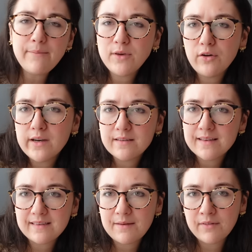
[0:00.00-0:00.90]
curious if
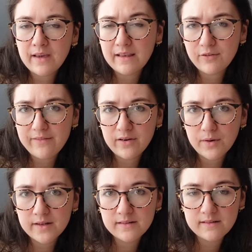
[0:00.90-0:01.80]
that's the case for
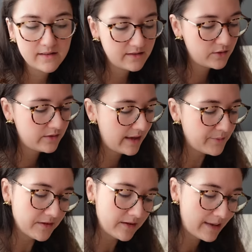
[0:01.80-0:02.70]
everyone who do
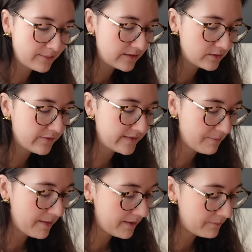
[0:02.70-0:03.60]
cables without a cable needle, or if that's
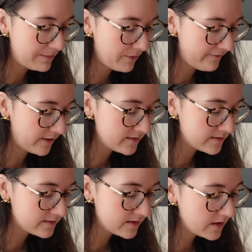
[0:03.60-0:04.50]
a me
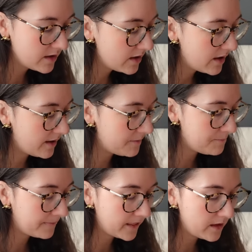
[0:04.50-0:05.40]
preference.
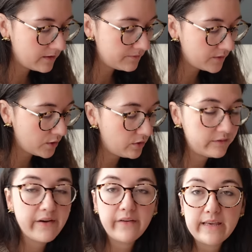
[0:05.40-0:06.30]
You could
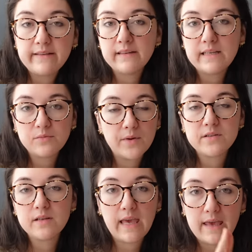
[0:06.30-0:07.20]
very easily
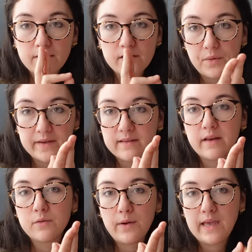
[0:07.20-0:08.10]
switch the twist the
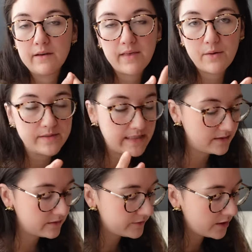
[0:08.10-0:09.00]
other way if that was
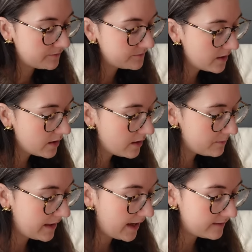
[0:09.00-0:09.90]
easier for you.
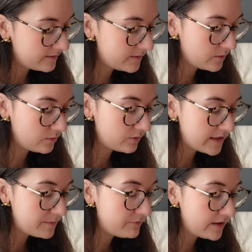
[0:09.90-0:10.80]
But yeah, so
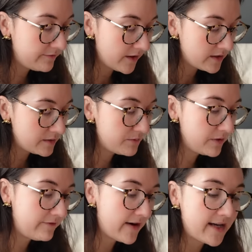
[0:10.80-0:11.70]
it's been really fun, it's been
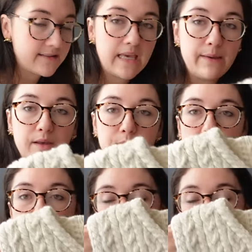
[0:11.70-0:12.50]
really fast cabling without a